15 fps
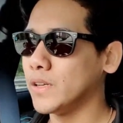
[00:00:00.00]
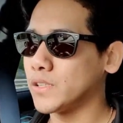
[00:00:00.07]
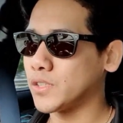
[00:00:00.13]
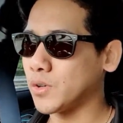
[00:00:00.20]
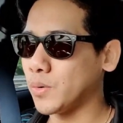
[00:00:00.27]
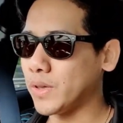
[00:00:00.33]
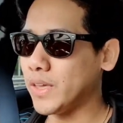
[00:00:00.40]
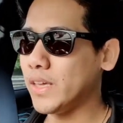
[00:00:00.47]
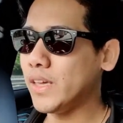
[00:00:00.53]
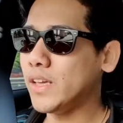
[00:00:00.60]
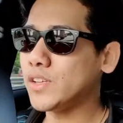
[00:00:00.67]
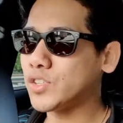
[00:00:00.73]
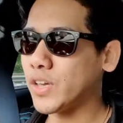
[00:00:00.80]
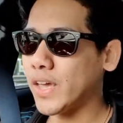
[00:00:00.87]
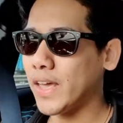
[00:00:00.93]
So
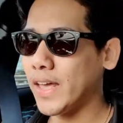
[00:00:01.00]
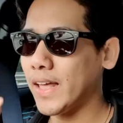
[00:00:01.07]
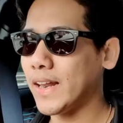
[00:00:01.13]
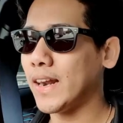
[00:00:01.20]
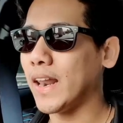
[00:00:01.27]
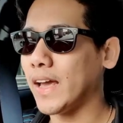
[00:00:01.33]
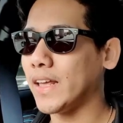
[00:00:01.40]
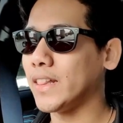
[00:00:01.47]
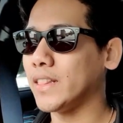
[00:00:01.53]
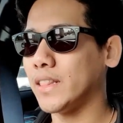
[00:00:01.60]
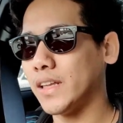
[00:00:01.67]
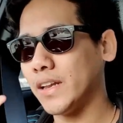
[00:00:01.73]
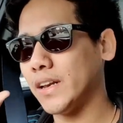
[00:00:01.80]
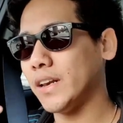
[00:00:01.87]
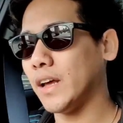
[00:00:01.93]
each headlight,
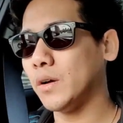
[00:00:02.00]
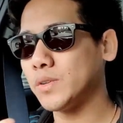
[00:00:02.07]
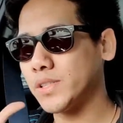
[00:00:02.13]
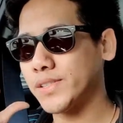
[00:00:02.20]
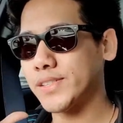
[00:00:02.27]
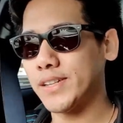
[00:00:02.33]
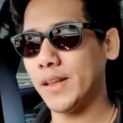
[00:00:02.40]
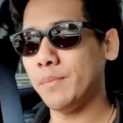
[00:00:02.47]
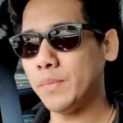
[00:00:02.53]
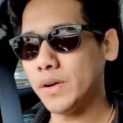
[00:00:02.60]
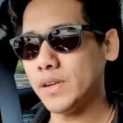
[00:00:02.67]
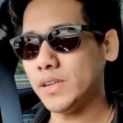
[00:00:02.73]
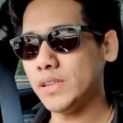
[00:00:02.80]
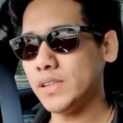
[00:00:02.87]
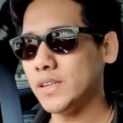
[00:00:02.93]
they are now
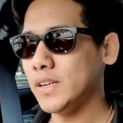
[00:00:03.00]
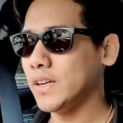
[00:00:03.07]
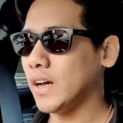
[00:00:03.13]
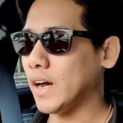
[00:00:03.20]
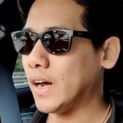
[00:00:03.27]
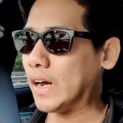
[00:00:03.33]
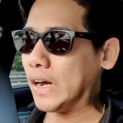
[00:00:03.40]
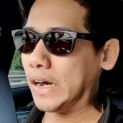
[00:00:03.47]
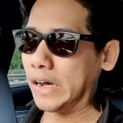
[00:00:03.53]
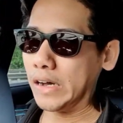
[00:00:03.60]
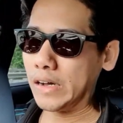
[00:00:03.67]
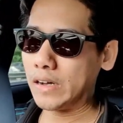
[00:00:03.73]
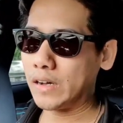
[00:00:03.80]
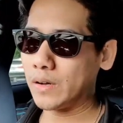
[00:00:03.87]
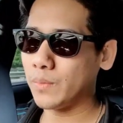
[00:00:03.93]
slimmer,
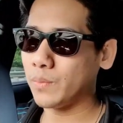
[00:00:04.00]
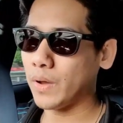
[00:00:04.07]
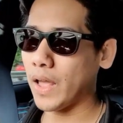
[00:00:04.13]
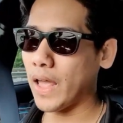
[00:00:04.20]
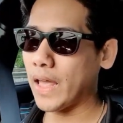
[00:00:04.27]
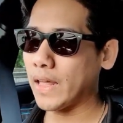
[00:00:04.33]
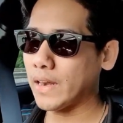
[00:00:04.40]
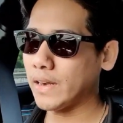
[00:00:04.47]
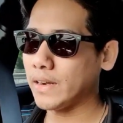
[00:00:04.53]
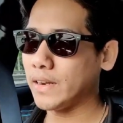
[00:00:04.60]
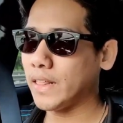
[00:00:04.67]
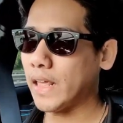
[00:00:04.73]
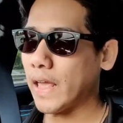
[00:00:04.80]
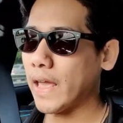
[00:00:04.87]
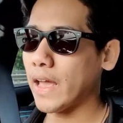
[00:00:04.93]
and
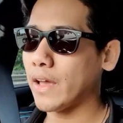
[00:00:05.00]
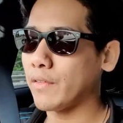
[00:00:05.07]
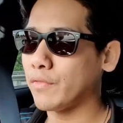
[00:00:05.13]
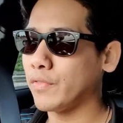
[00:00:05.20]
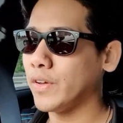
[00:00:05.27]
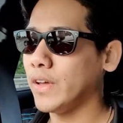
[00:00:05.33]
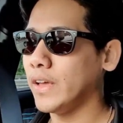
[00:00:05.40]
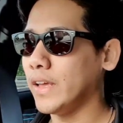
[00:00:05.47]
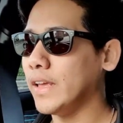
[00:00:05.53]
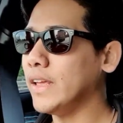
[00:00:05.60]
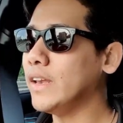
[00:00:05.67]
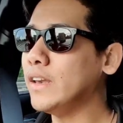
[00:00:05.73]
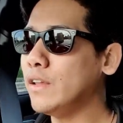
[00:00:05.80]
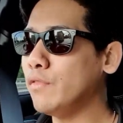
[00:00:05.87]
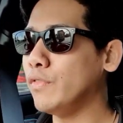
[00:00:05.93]
they have
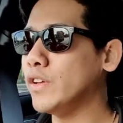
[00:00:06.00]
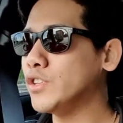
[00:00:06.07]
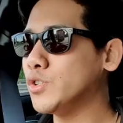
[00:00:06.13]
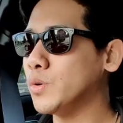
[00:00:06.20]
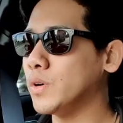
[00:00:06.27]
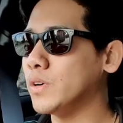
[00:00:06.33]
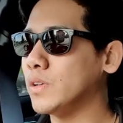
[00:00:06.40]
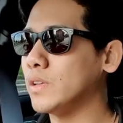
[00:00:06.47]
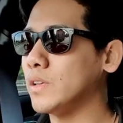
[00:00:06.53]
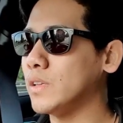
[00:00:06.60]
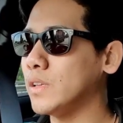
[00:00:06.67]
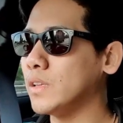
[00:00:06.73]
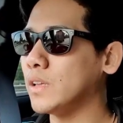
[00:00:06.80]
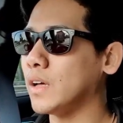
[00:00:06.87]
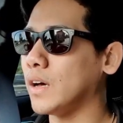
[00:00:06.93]

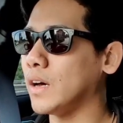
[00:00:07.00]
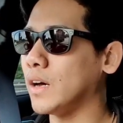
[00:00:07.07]
individual